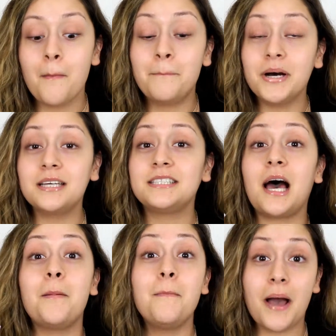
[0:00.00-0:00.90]
But
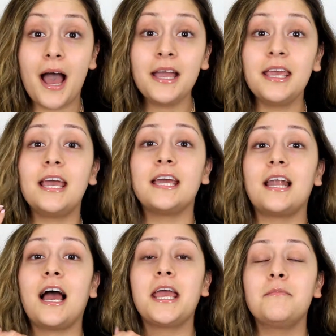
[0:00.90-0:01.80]
I'm back and
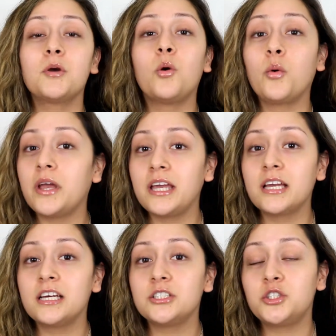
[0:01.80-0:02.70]
I am
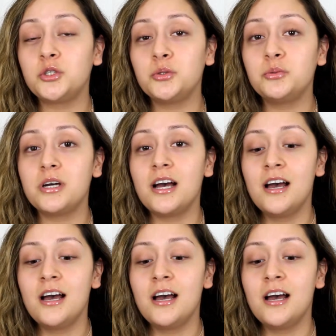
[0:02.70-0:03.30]
going to